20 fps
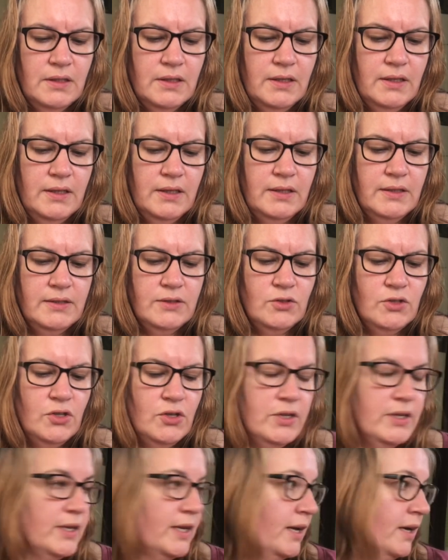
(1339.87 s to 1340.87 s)
And it's
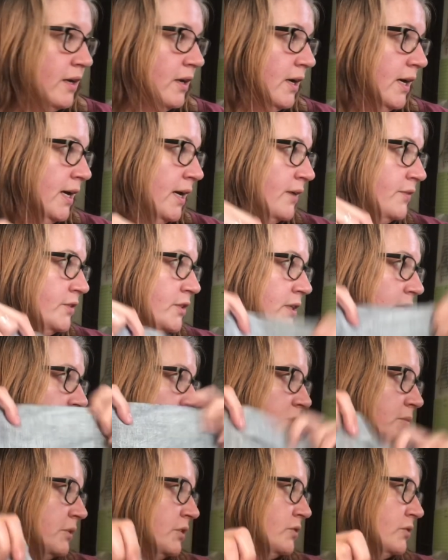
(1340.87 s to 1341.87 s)
turning out I have to
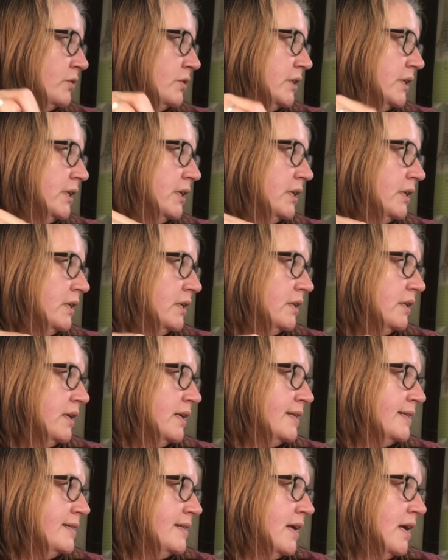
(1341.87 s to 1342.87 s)
collect my daughter in
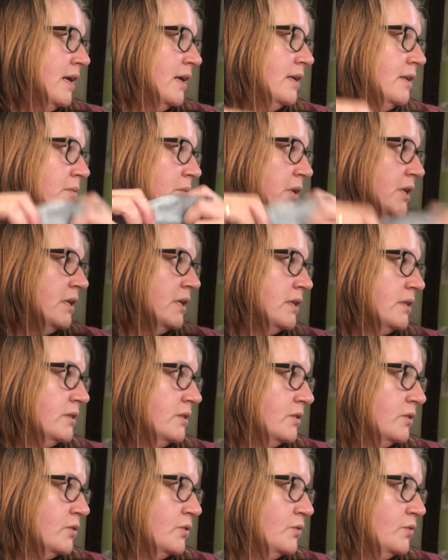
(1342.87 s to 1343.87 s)
10 minutes.
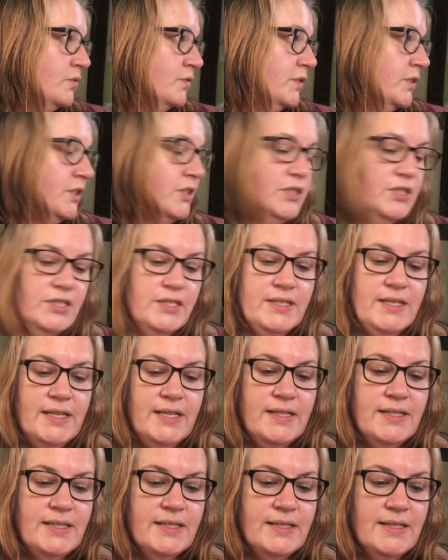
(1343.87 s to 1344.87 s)
School finishes
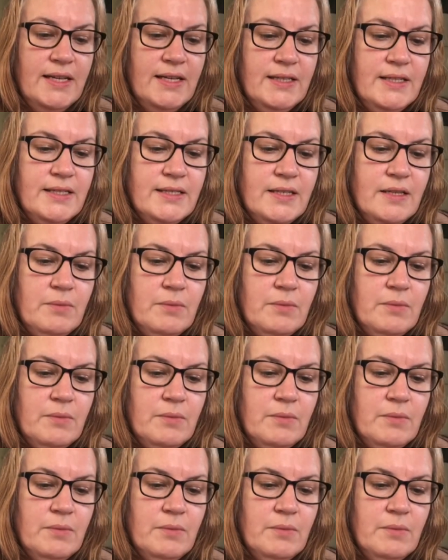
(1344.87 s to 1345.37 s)
in exactly 10